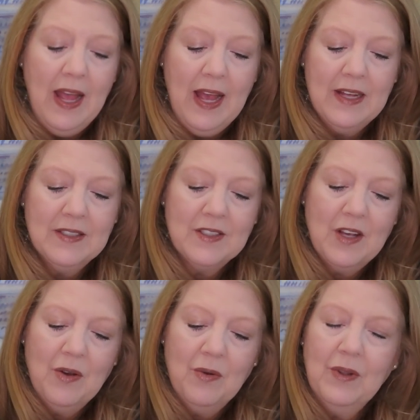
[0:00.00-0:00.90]
And
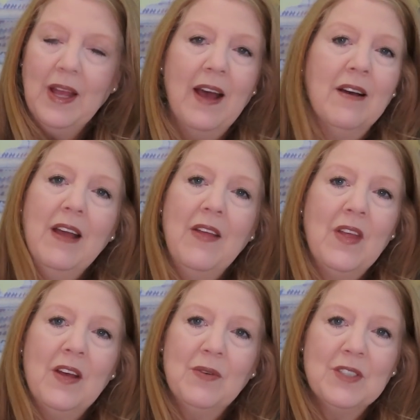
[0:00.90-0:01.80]
so, yeah,
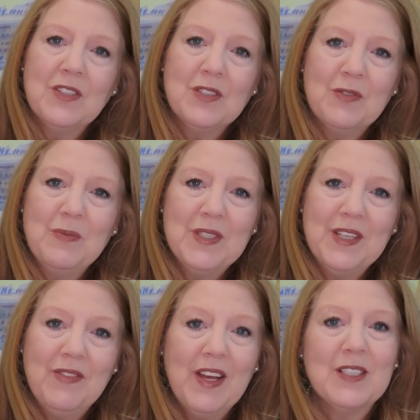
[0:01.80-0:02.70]
and the results from
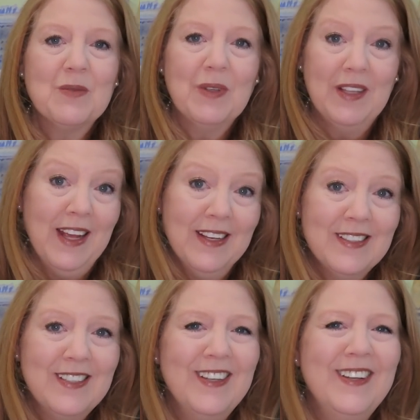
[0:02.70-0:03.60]
CVS were
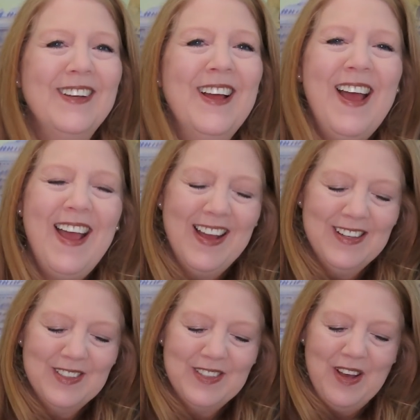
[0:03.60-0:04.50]
late.
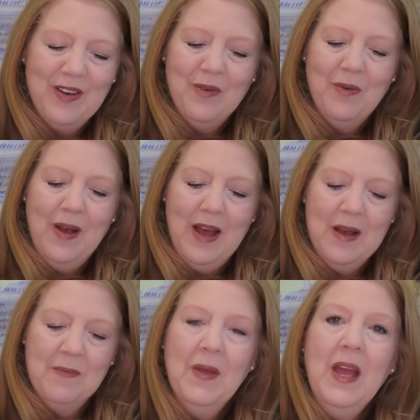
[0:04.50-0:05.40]
And
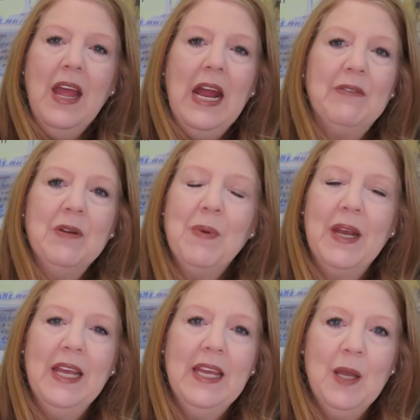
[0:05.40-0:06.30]
so
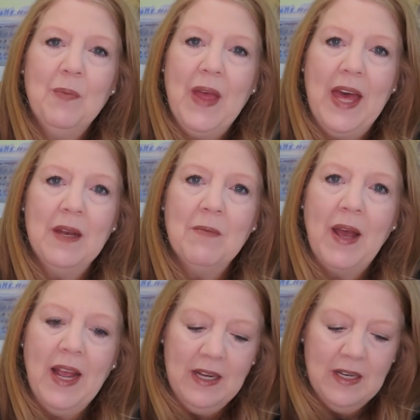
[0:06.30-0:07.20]
everybody keep that in
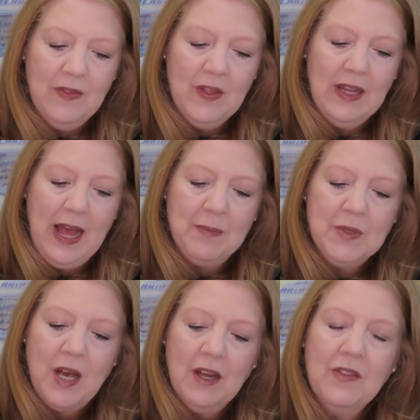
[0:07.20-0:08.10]
mind. The
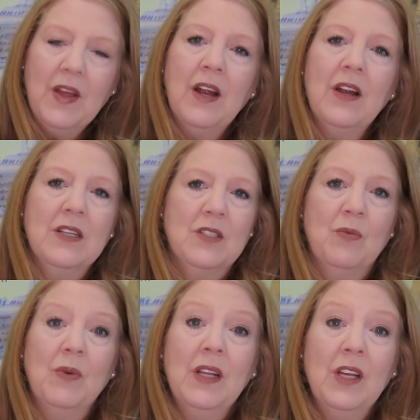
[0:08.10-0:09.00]
Lab Doc there is
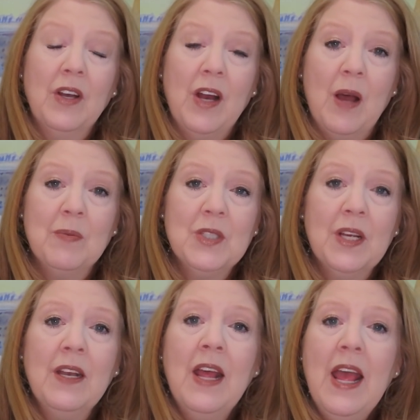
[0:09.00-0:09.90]
a really good
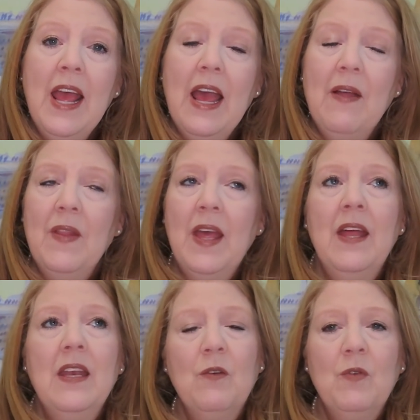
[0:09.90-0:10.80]
option. And
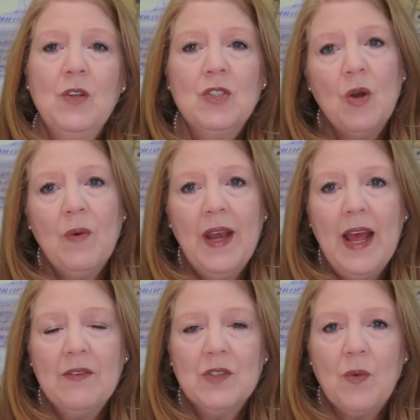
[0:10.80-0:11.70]
then if you don't want
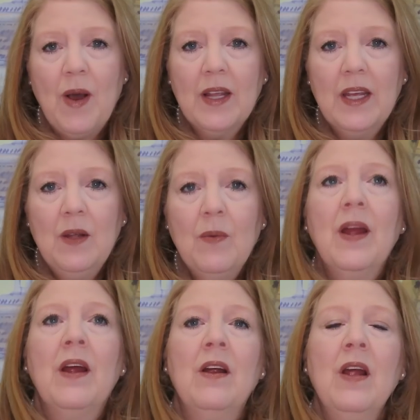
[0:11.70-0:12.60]
to have to walk
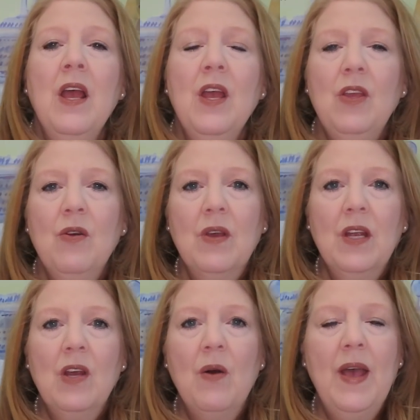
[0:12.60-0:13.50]
anywhere, you
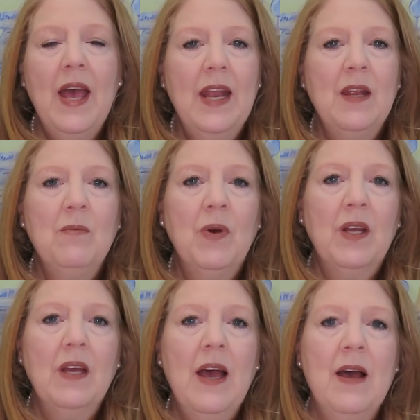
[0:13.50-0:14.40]
can go ahead and
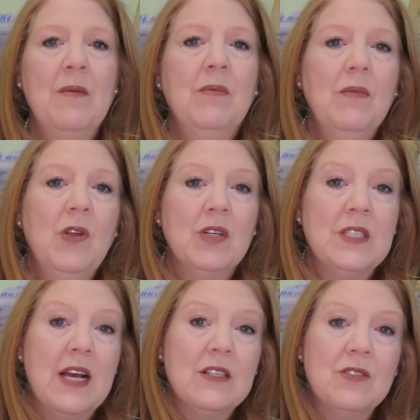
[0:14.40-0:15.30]
book your
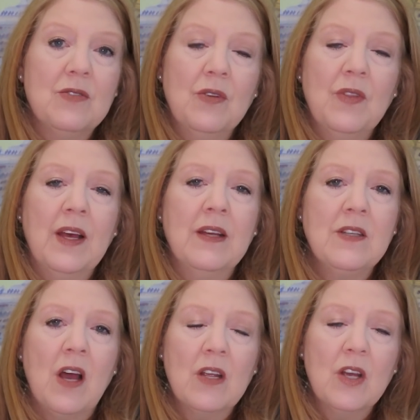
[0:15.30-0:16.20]
test through the
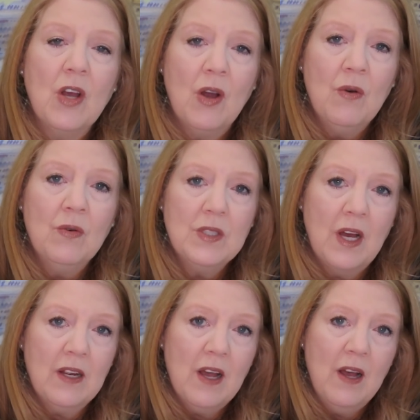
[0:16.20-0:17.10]

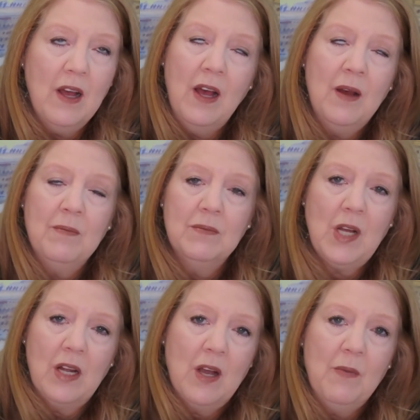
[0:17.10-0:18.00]
docgo.com
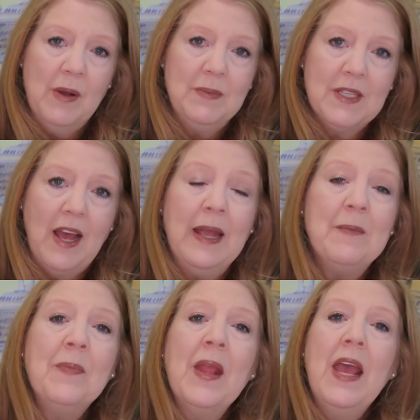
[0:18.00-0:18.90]

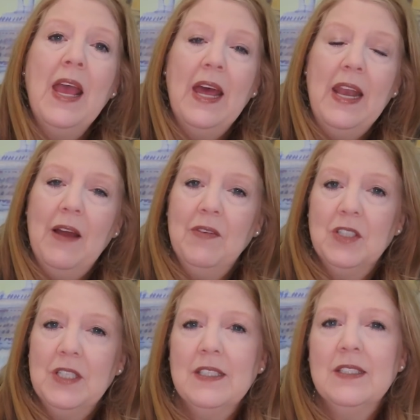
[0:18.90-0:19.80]
website and have
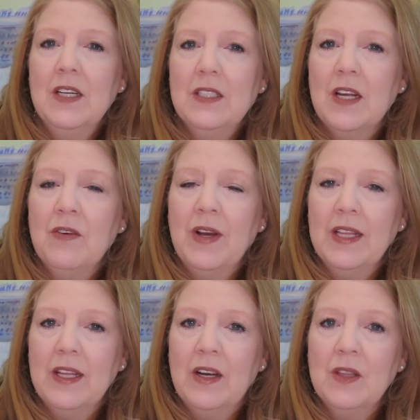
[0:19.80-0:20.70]
your testing done
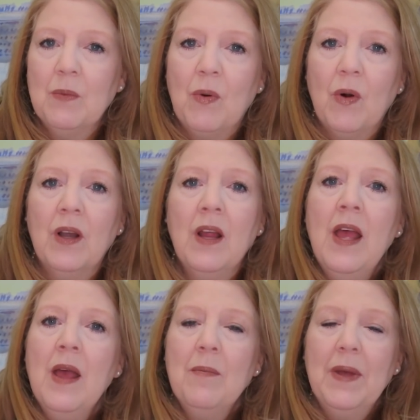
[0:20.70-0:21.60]
right there at the port.
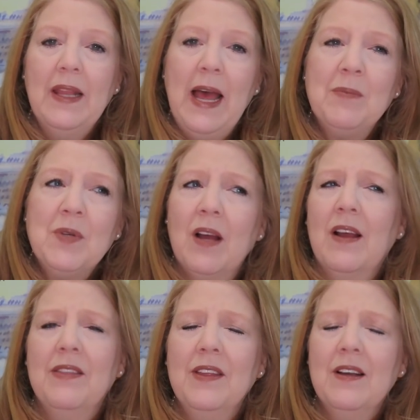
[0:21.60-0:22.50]
But Lab
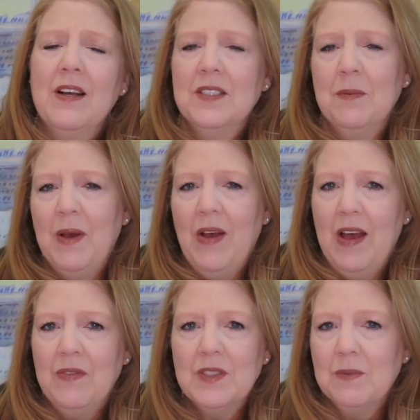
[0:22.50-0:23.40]
Doc, I think, costs about
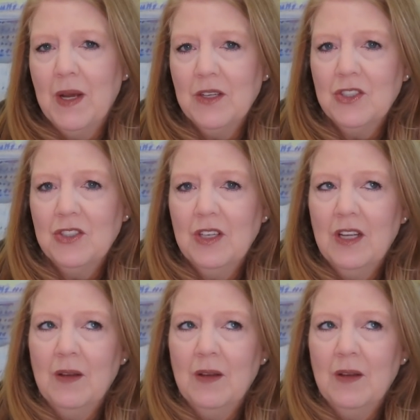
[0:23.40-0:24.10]
half as much.